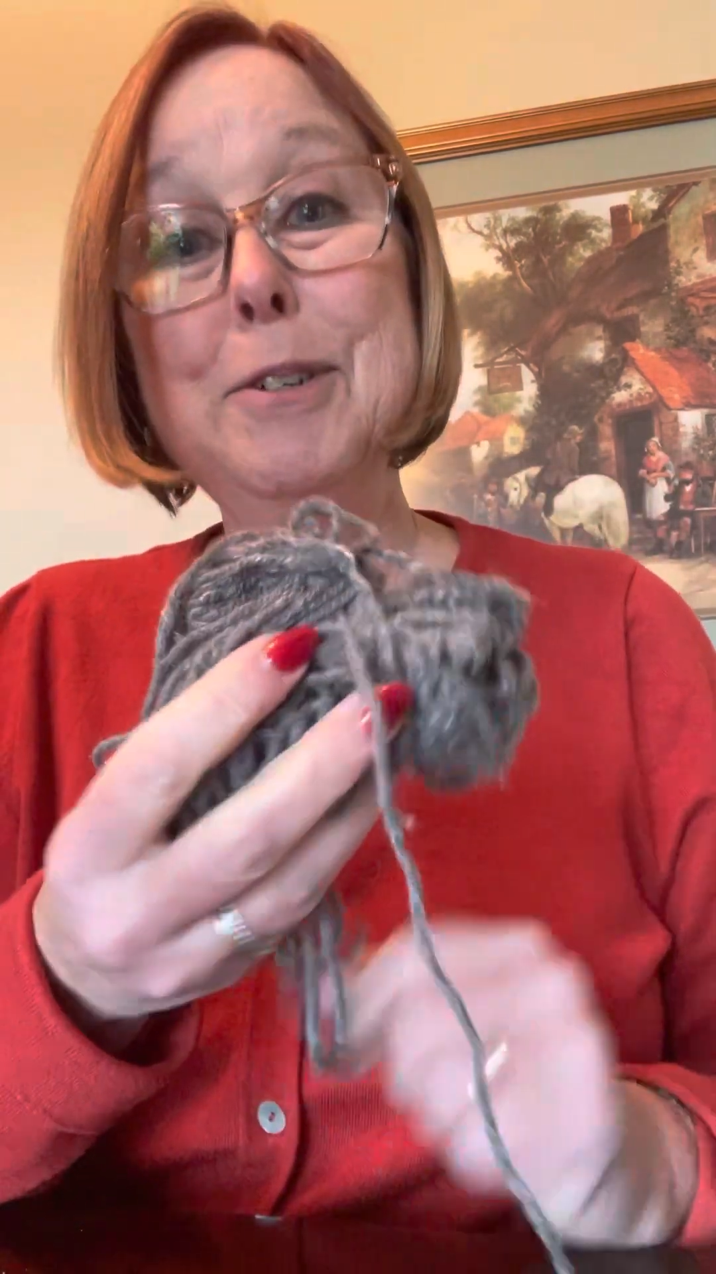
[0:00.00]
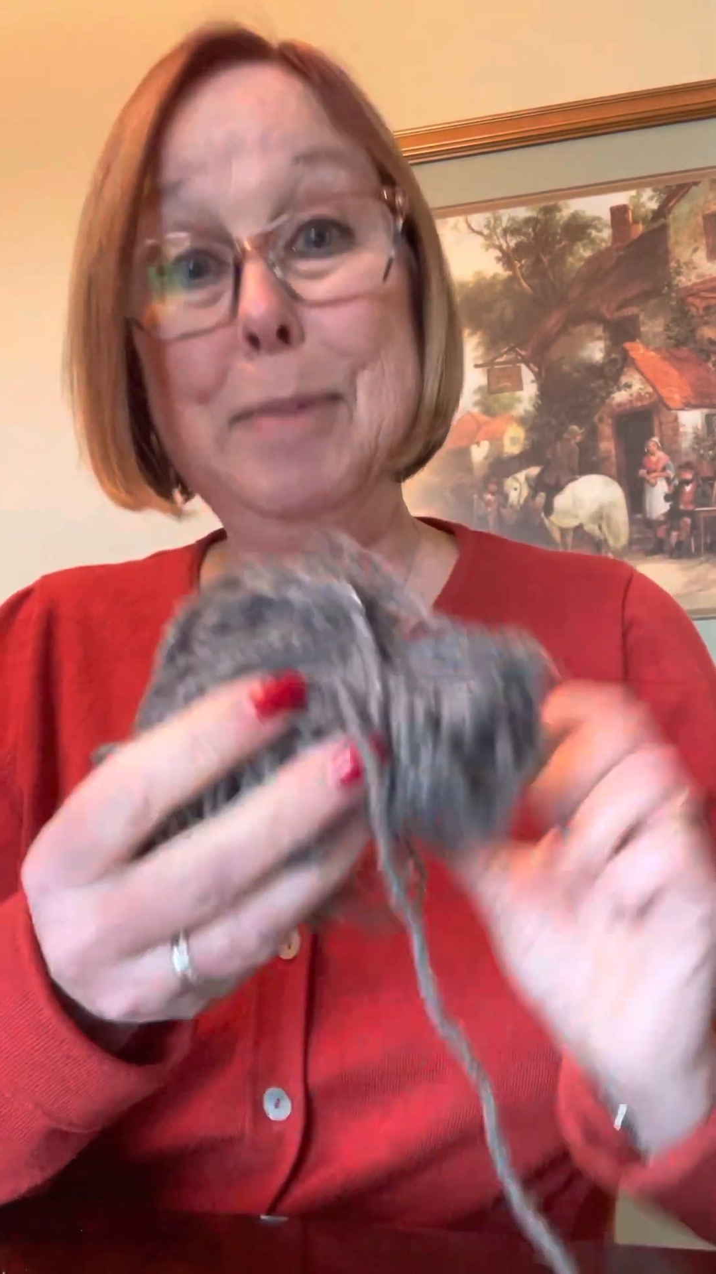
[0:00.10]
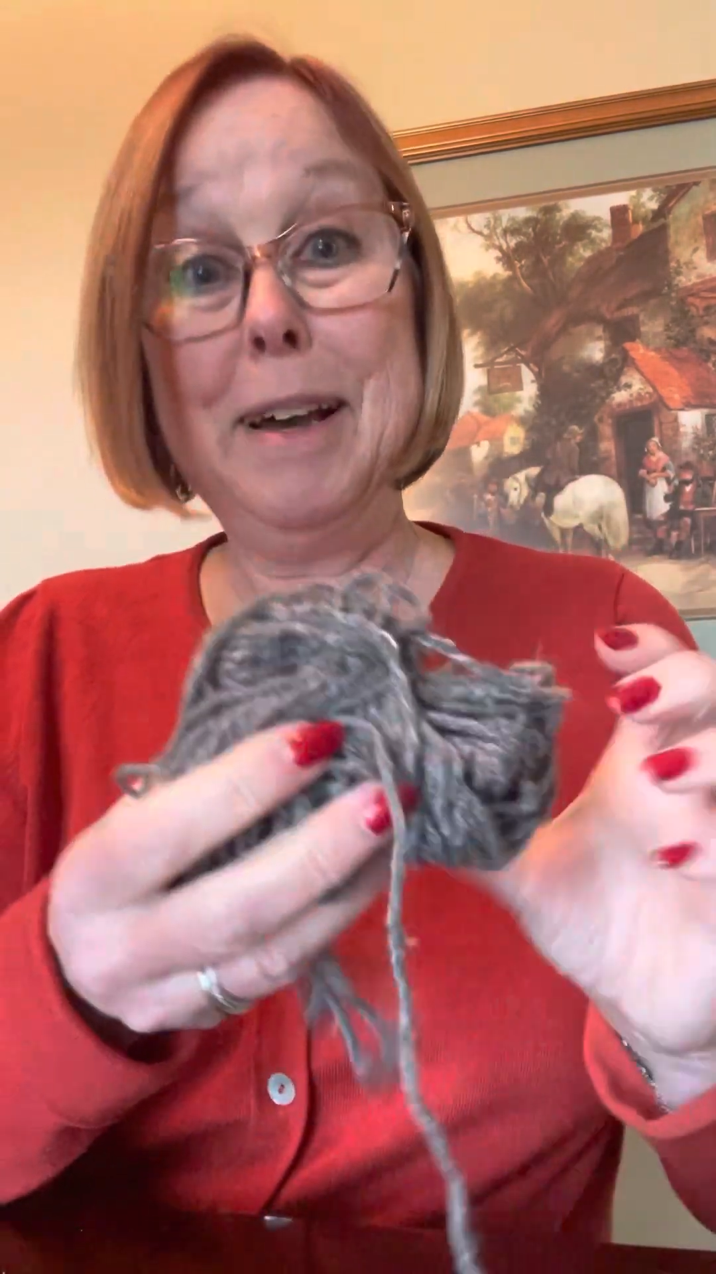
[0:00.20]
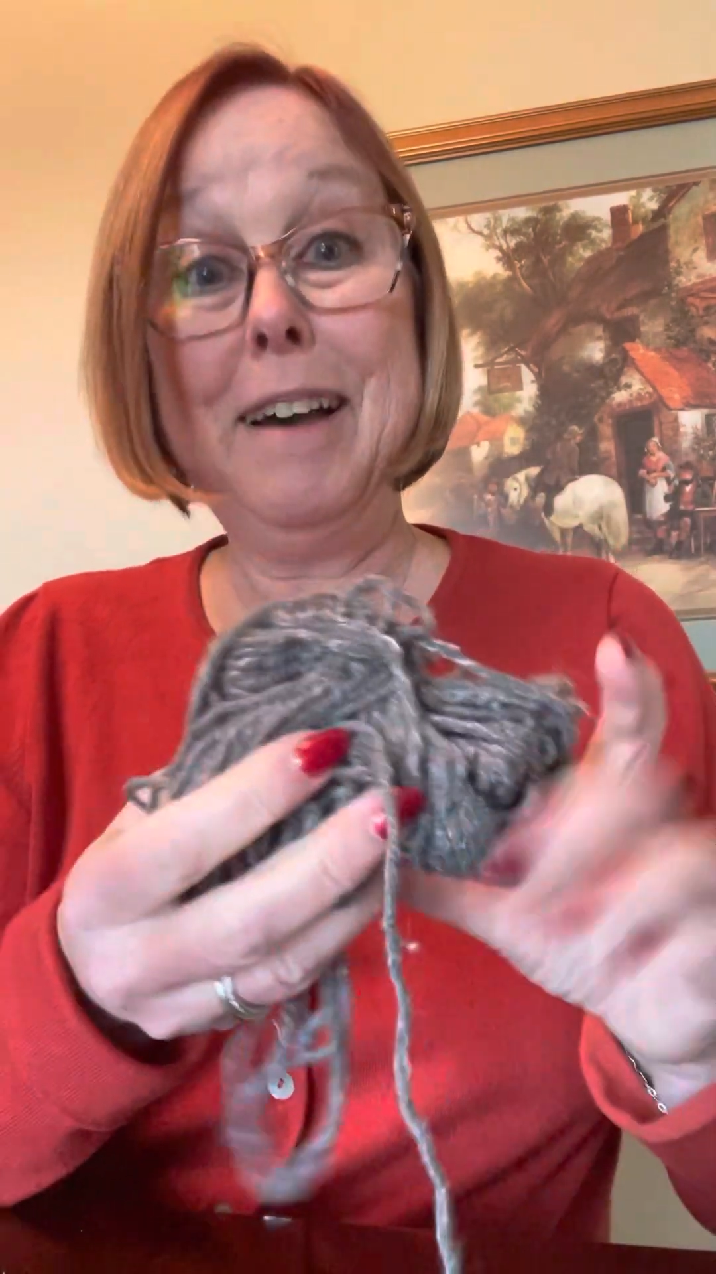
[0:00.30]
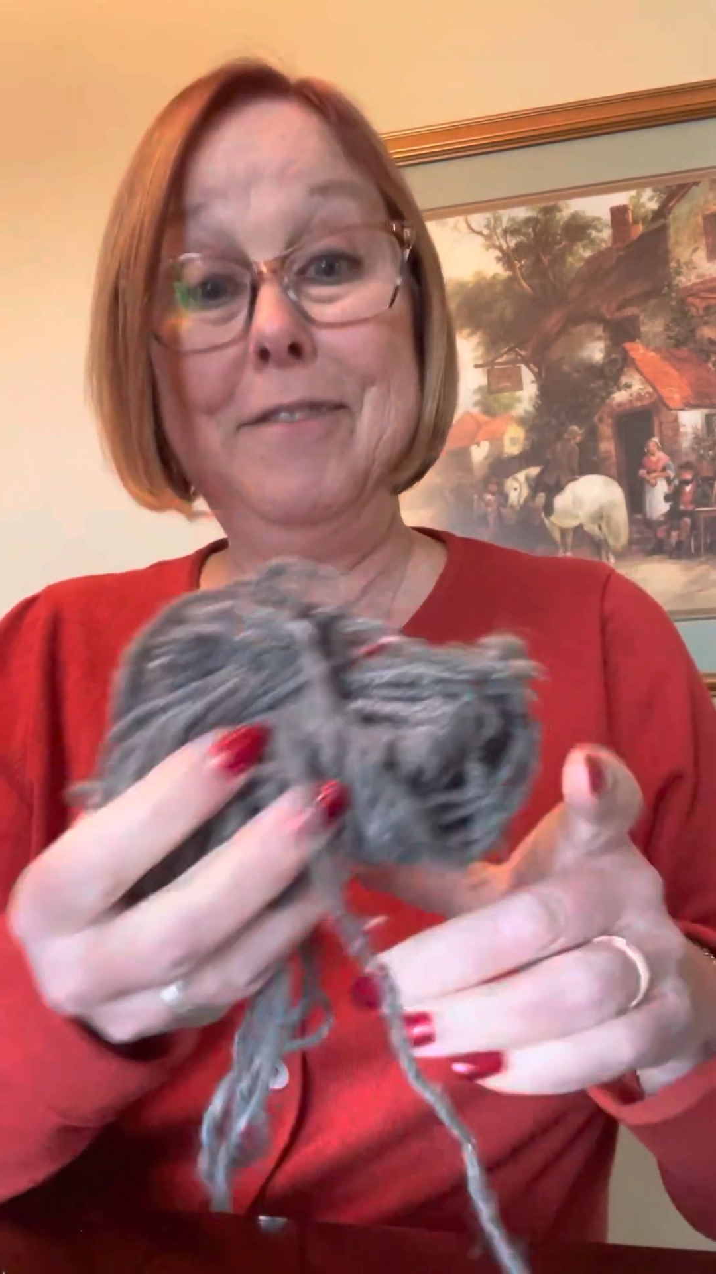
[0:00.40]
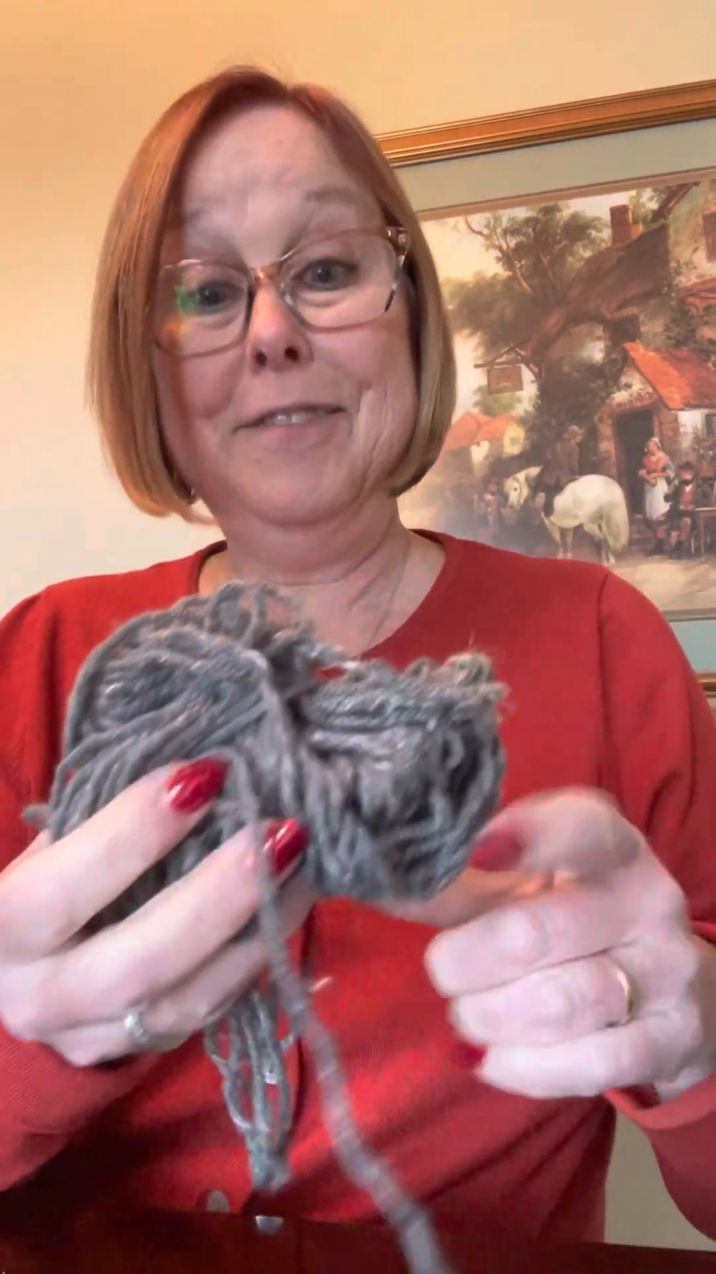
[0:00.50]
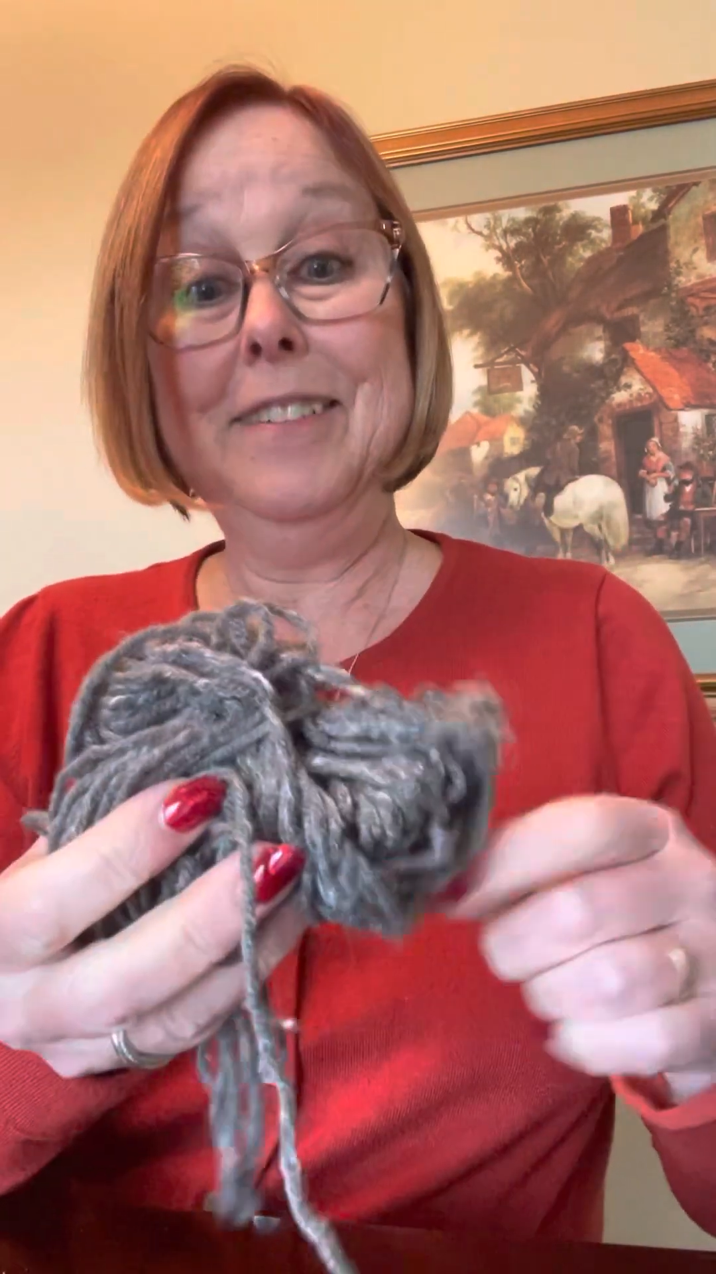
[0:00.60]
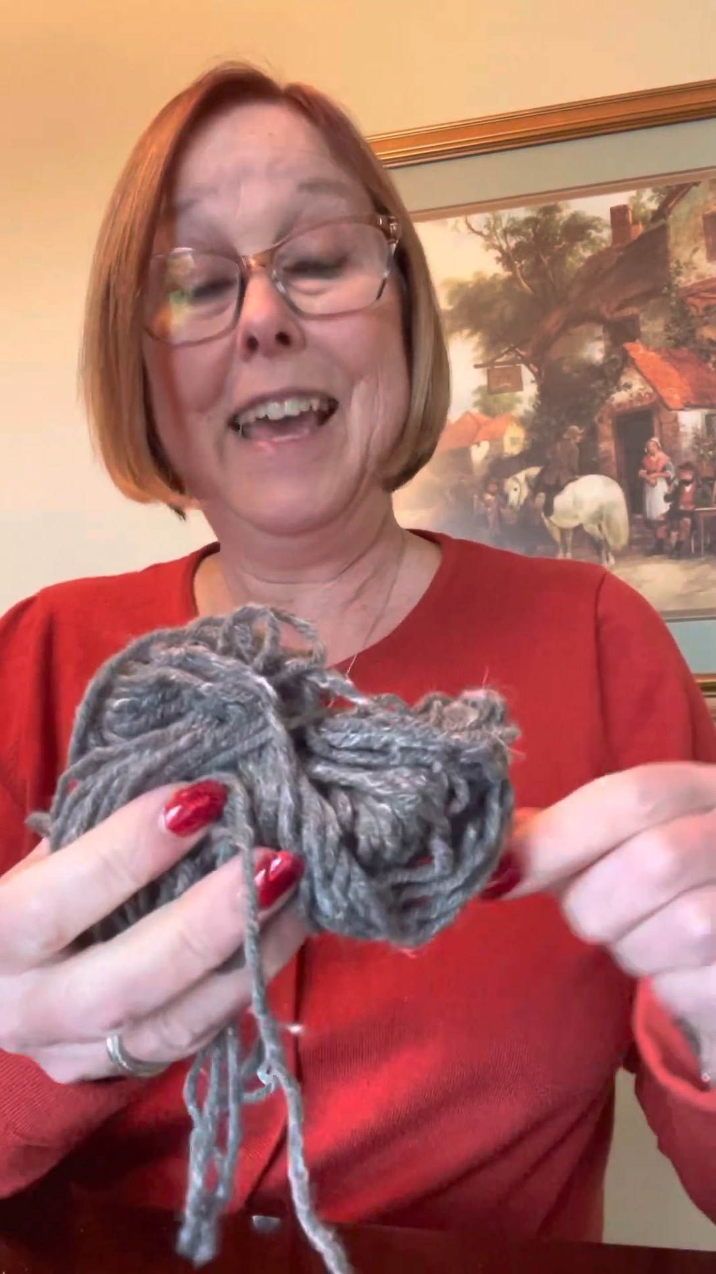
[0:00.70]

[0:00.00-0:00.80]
above,